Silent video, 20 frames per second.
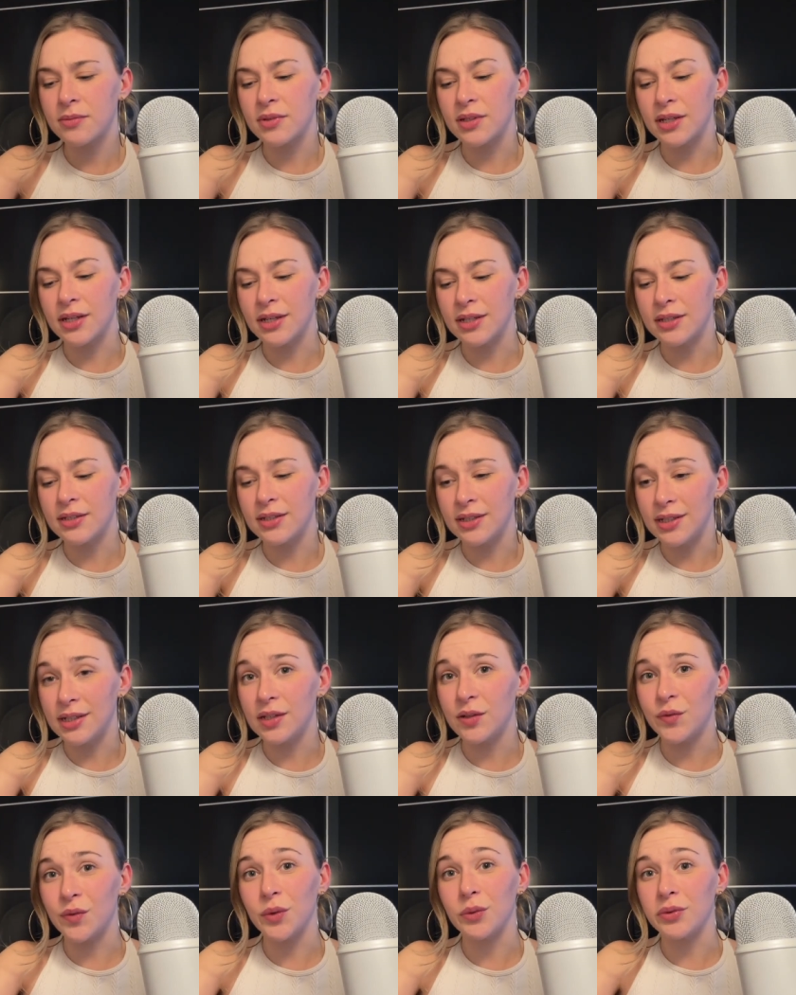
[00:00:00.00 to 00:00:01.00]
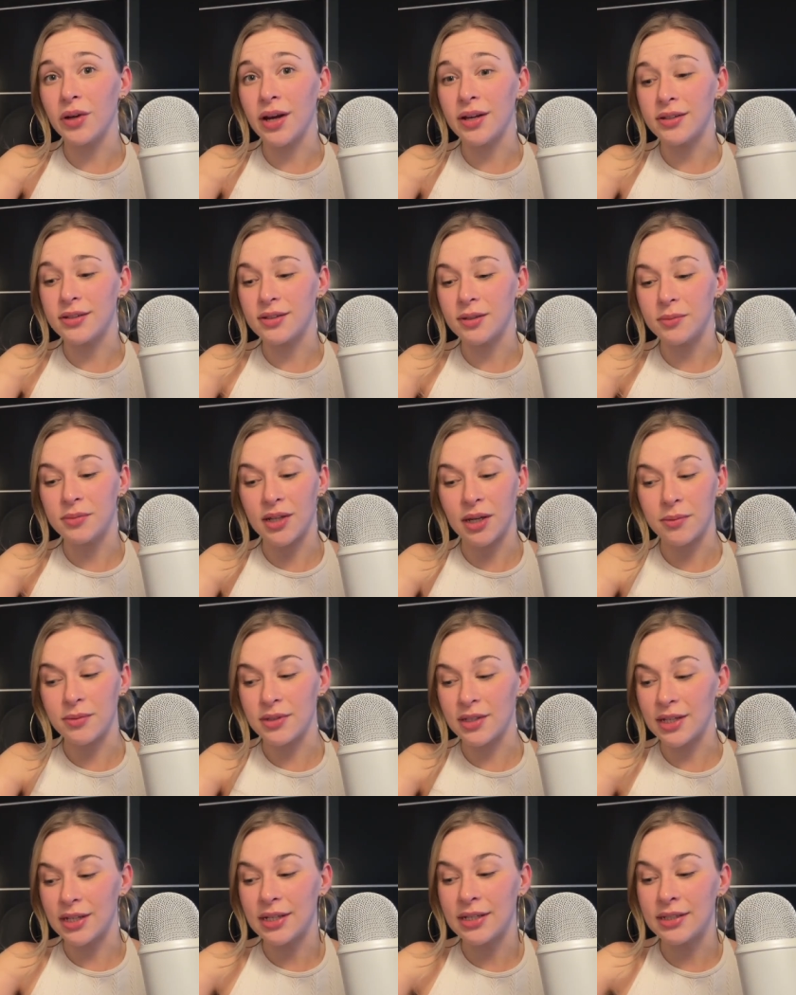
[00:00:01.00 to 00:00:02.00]
there is a need for rest, sometimes
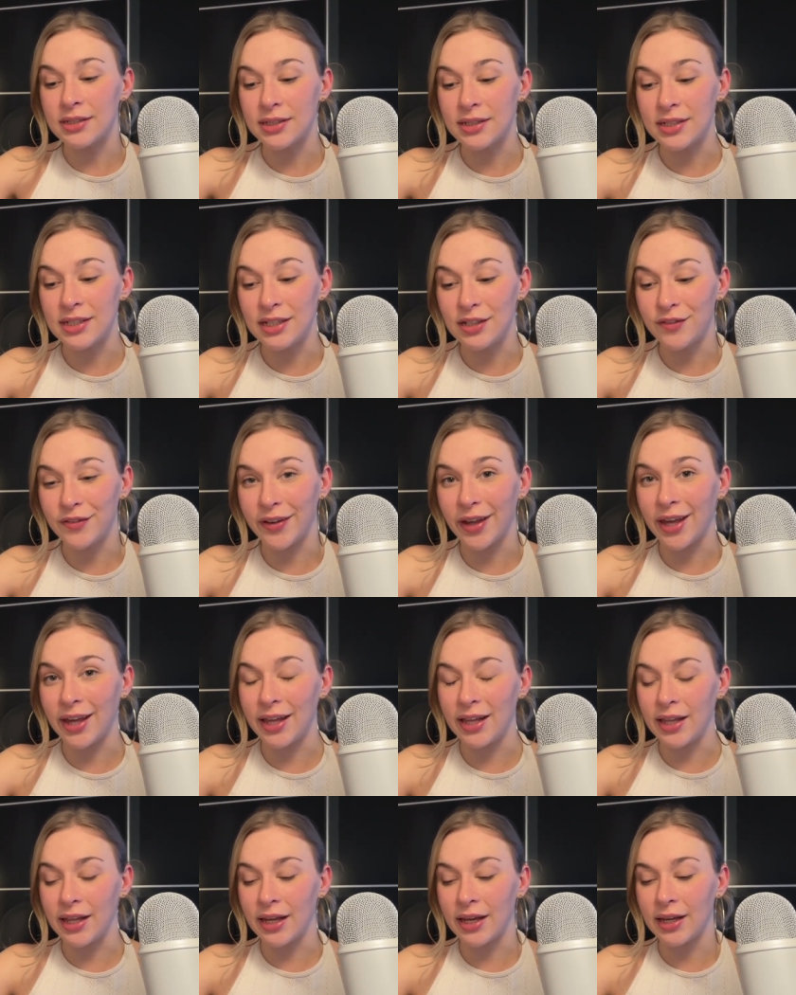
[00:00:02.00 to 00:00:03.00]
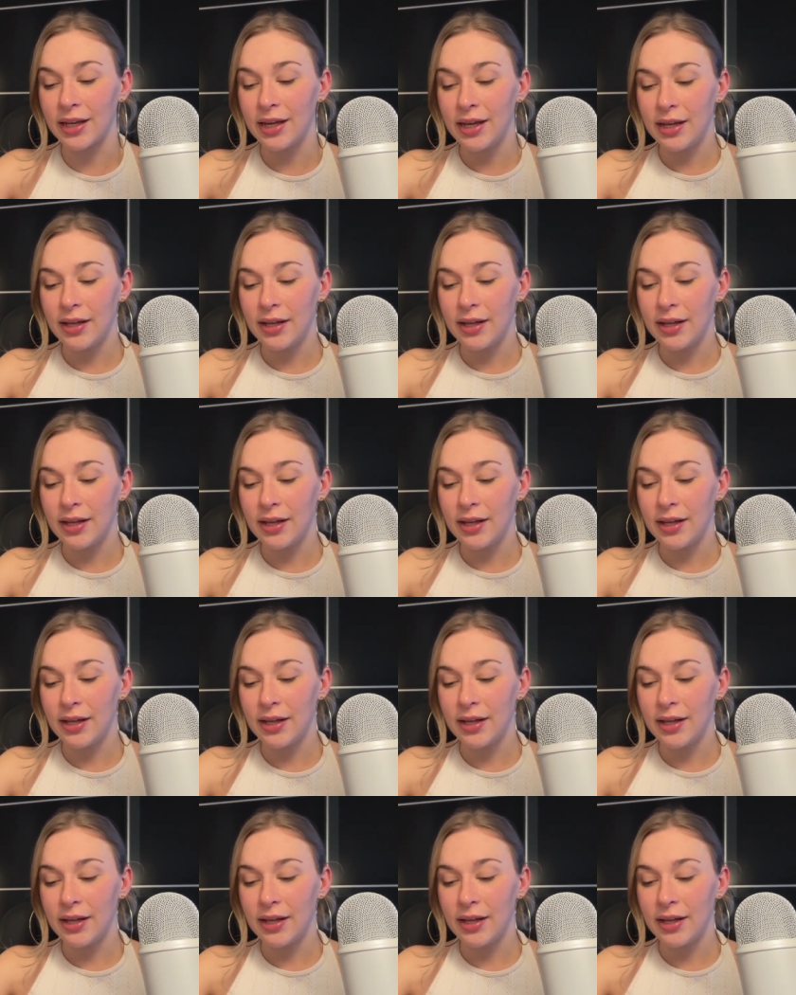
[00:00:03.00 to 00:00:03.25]
there is a need for healing.